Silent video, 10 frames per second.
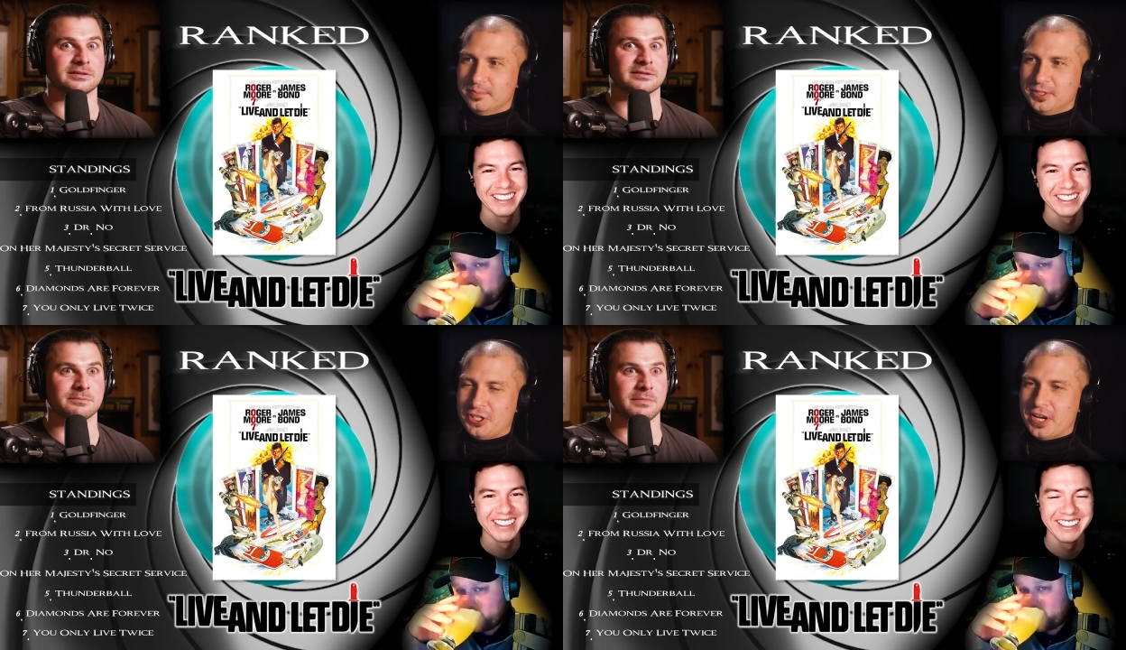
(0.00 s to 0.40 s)

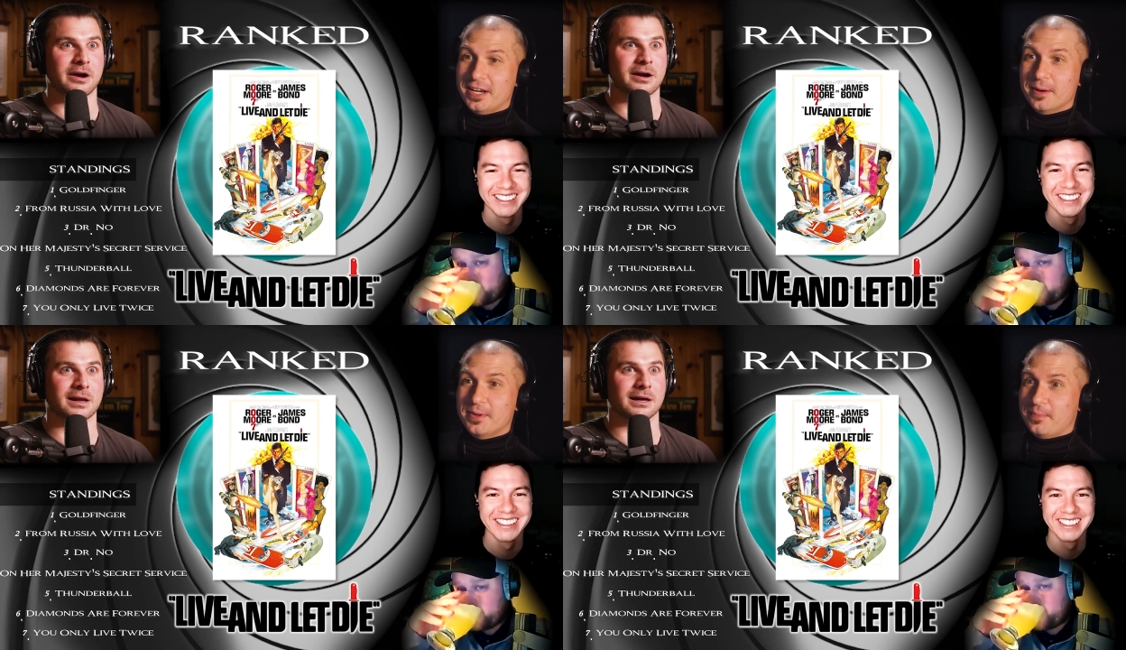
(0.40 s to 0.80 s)
Speaker 1: this is
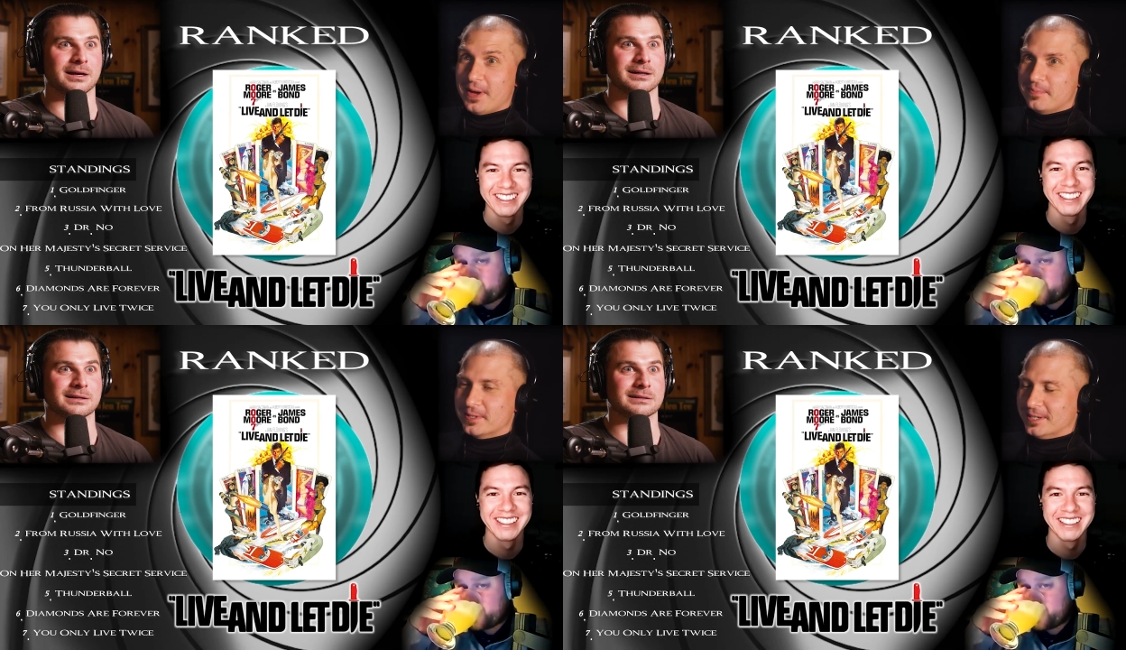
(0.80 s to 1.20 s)

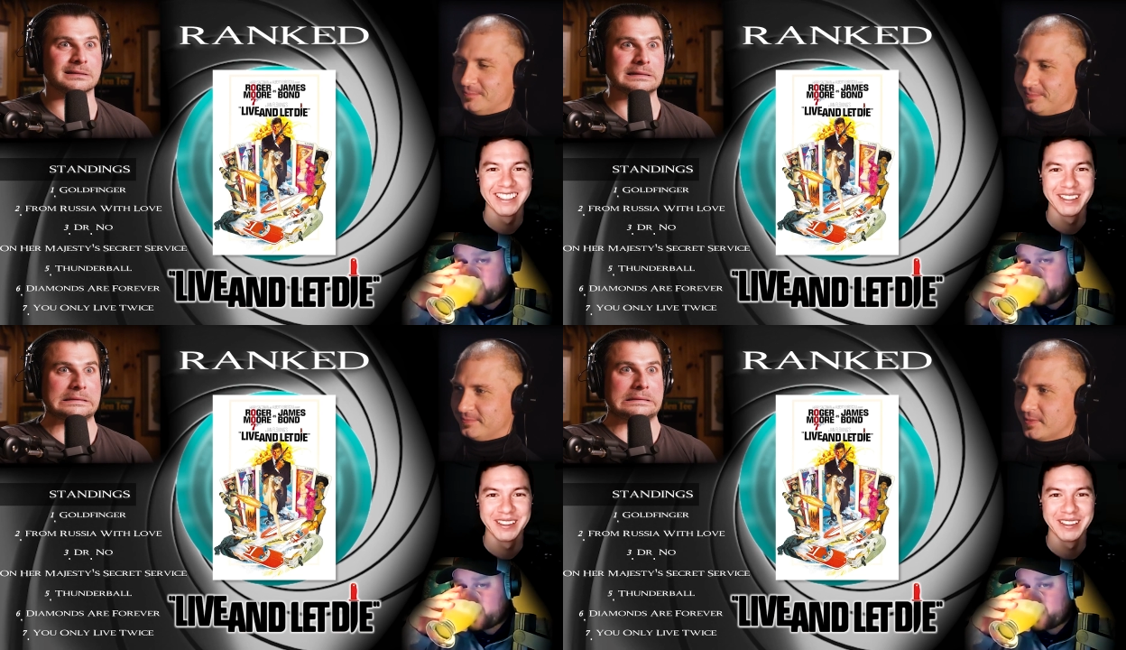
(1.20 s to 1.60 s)
America.
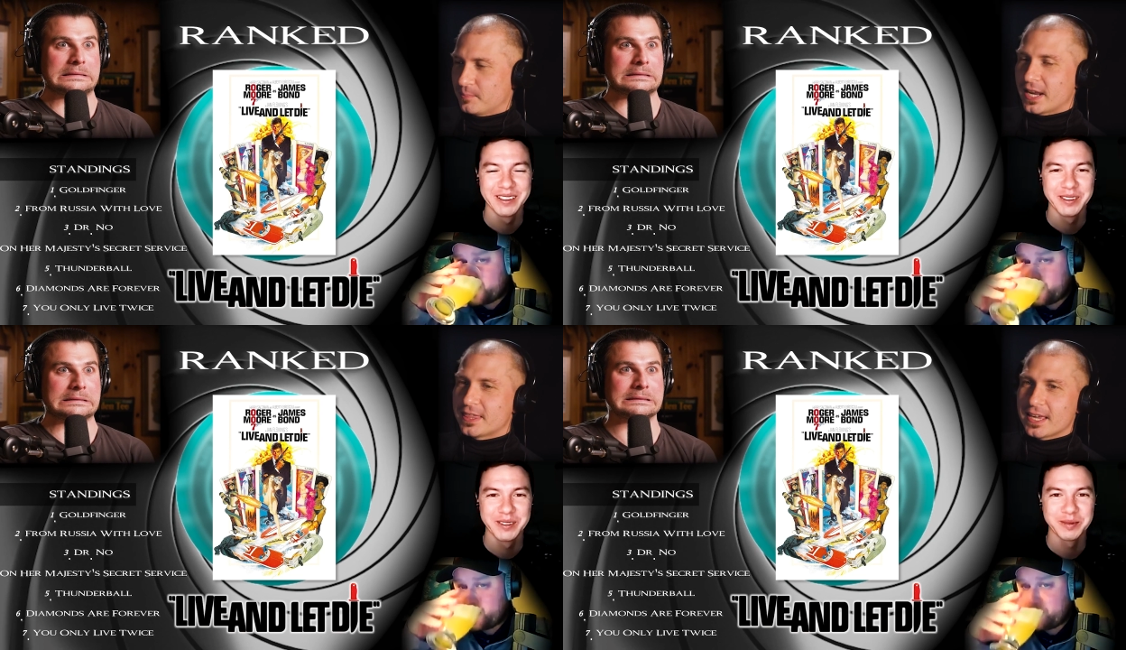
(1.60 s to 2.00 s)
Uh,
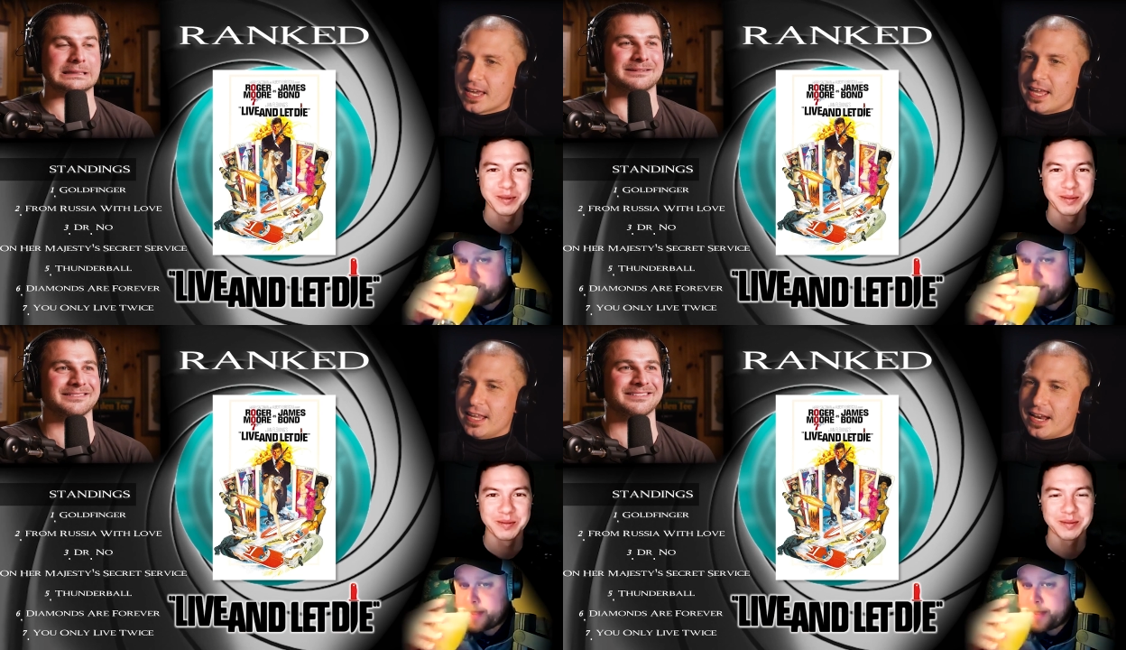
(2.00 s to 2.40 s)
but I
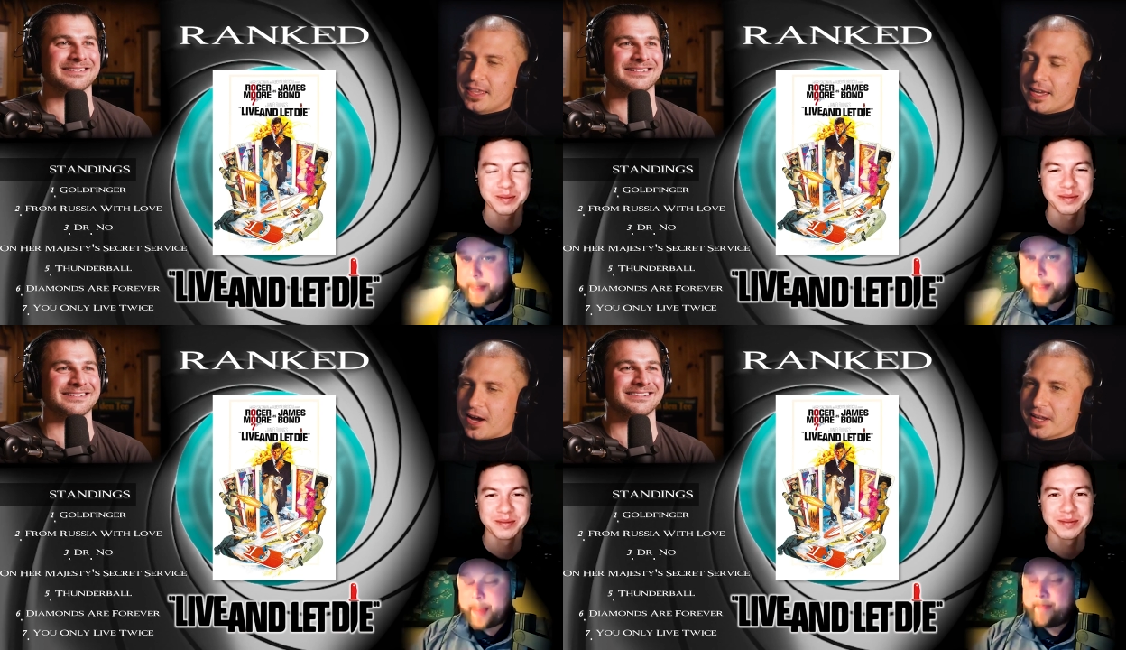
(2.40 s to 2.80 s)
think
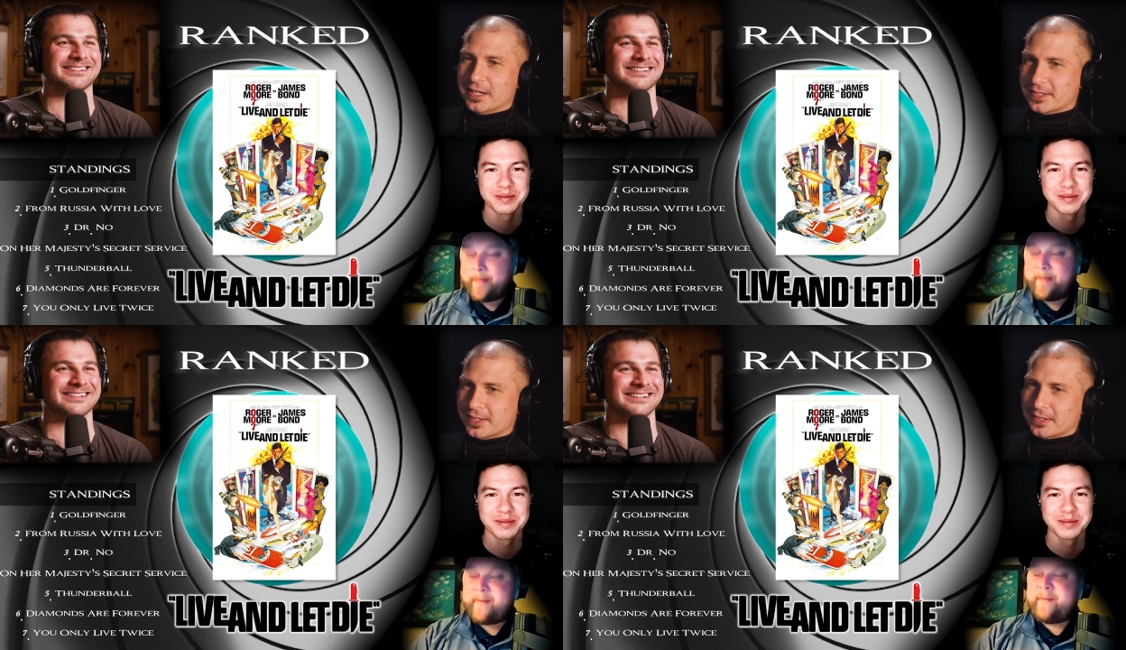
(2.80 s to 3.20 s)
and I think uh,
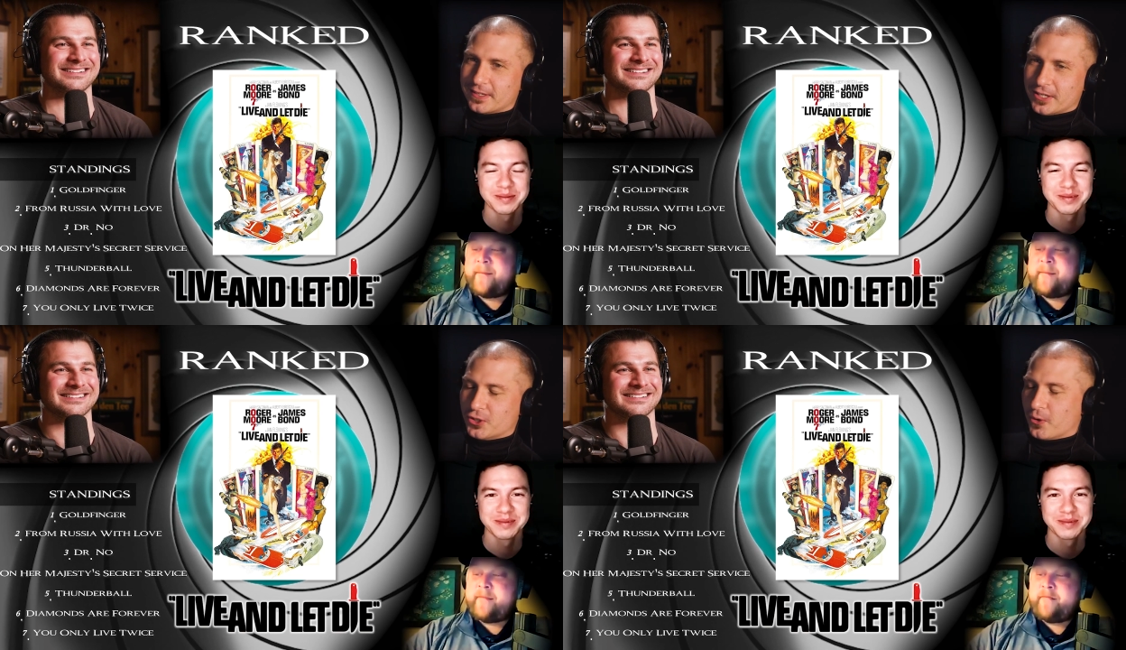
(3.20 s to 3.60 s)

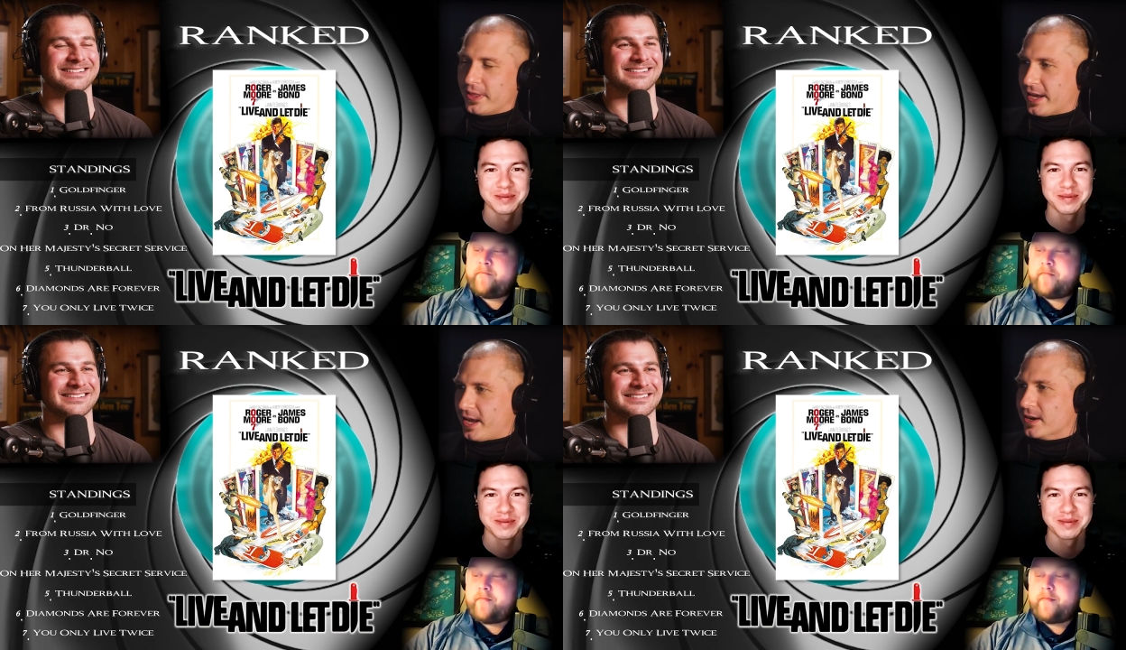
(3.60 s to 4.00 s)
audiences
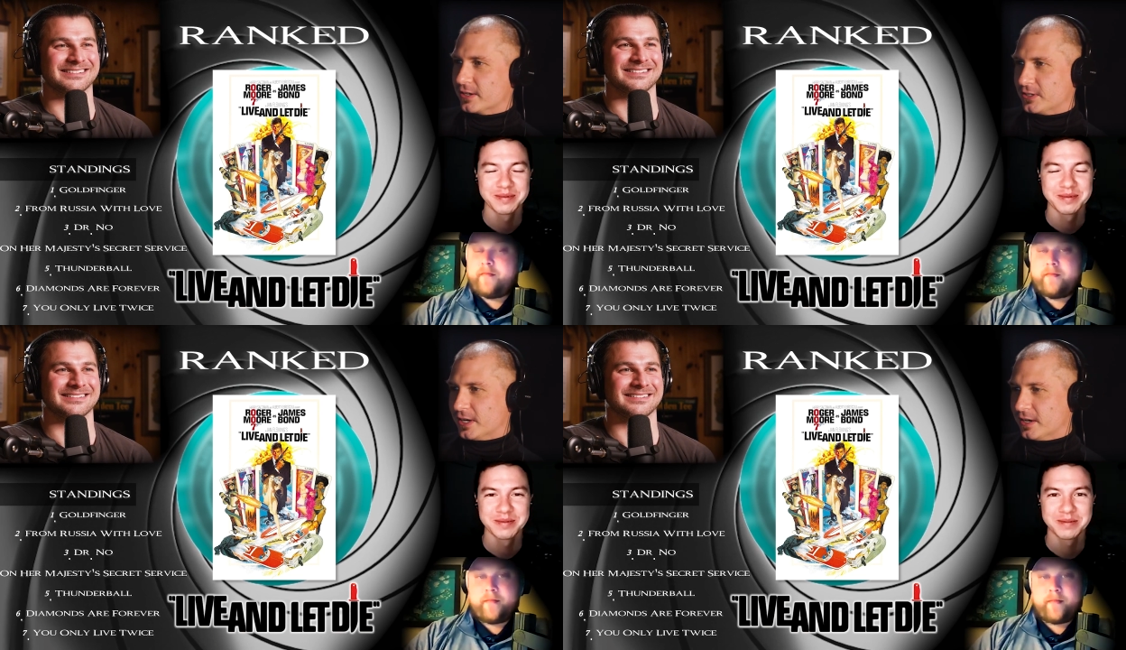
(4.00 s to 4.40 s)
enjoy that
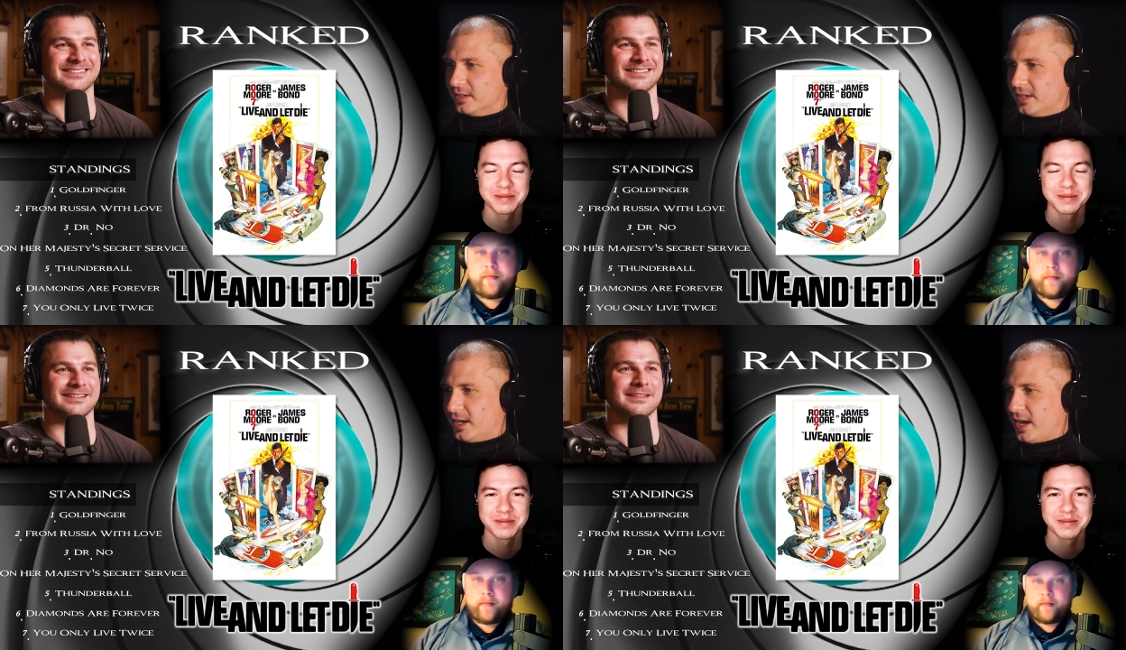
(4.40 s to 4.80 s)
character.